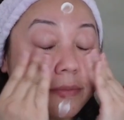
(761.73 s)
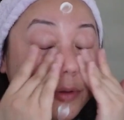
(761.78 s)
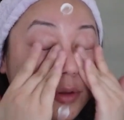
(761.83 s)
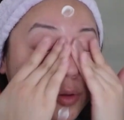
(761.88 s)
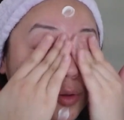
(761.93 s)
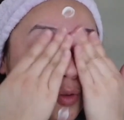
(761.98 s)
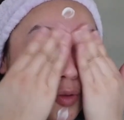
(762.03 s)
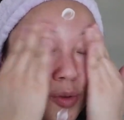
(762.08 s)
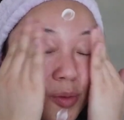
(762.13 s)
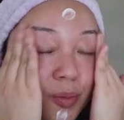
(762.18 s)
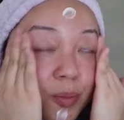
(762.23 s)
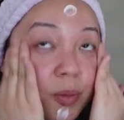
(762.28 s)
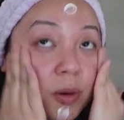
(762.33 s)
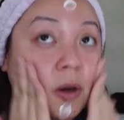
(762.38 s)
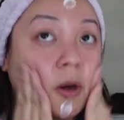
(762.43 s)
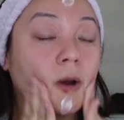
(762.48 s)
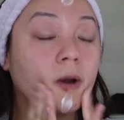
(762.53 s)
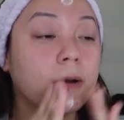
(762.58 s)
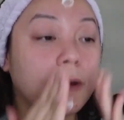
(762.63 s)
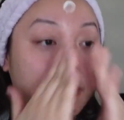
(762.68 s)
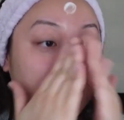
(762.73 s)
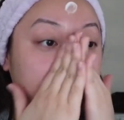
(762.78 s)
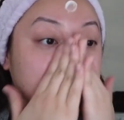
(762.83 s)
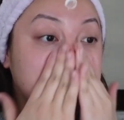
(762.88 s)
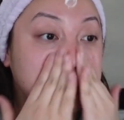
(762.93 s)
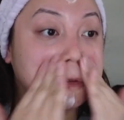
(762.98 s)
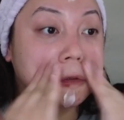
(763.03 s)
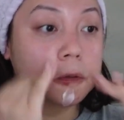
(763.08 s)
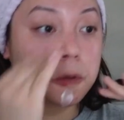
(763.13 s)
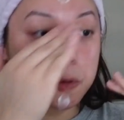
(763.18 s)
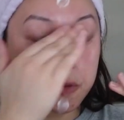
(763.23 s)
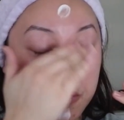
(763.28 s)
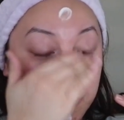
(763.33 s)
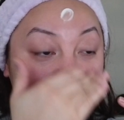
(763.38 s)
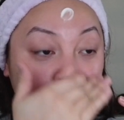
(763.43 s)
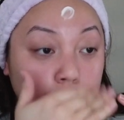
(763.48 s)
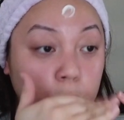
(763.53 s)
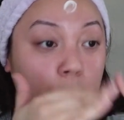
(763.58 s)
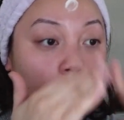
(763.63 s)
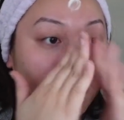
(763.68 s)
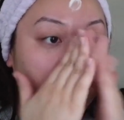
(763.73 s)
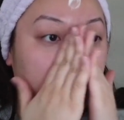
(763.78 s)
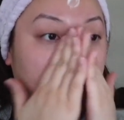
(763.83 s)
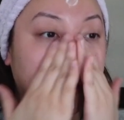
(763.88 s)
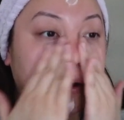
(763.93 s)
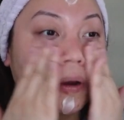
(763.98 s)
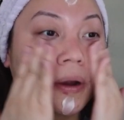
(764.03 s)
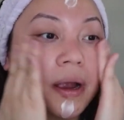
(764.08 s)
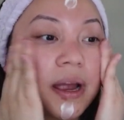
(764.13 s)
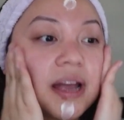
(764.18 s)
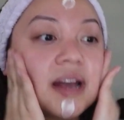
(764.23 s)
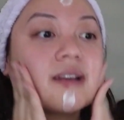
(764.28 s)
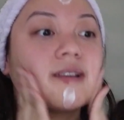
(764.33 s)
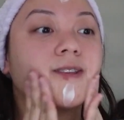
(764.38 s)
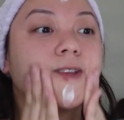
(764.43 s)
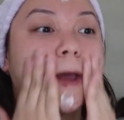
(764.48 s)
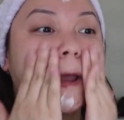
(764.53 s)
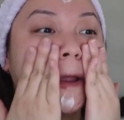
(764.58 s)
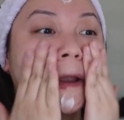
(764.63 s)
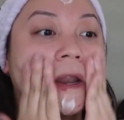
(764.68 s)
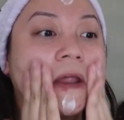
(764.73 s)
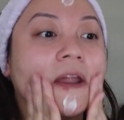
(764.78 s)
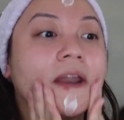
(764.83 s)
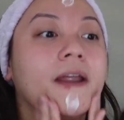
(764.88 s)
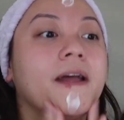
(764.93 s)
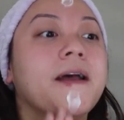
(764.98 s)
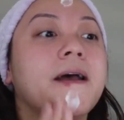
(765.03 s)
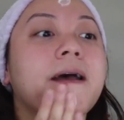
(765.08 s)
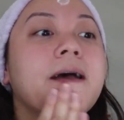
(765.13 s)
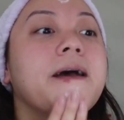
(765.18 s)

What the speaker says: super excited